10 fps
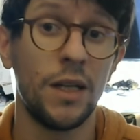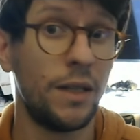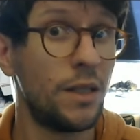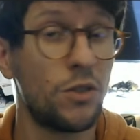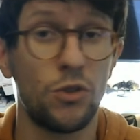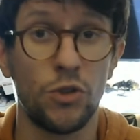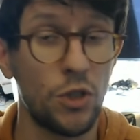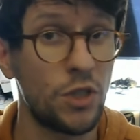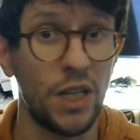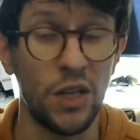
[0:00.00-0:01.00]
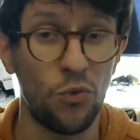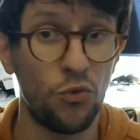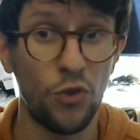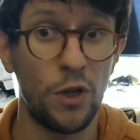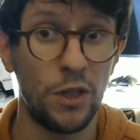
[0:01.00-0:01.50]
It is just a
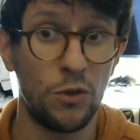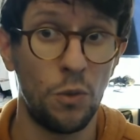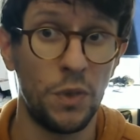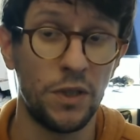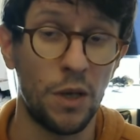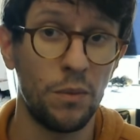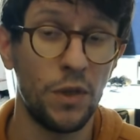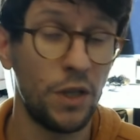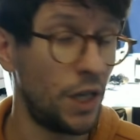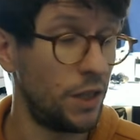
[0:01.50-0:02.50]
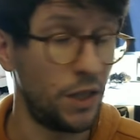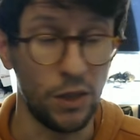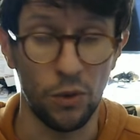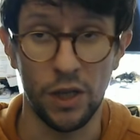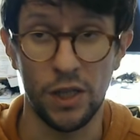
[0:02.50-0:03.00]
32-bit number, and the
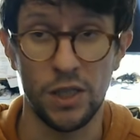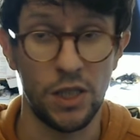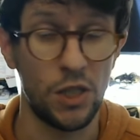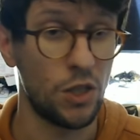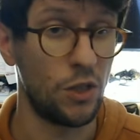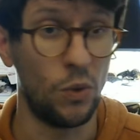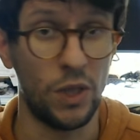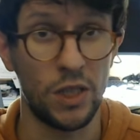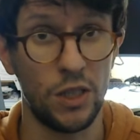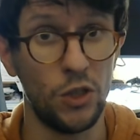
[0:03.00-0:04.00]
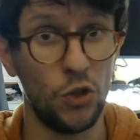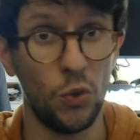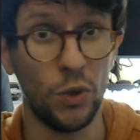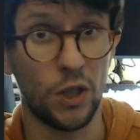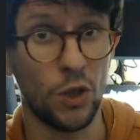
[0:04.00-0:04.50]
organization known as the
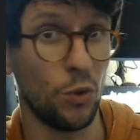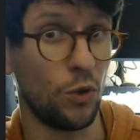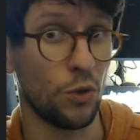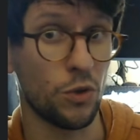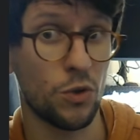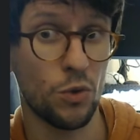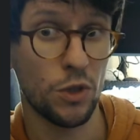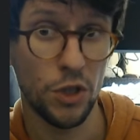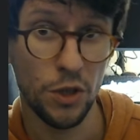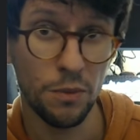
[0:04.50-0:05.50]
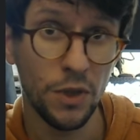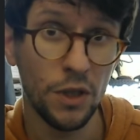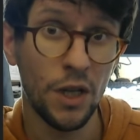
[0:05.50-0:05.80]
Unicode Consortium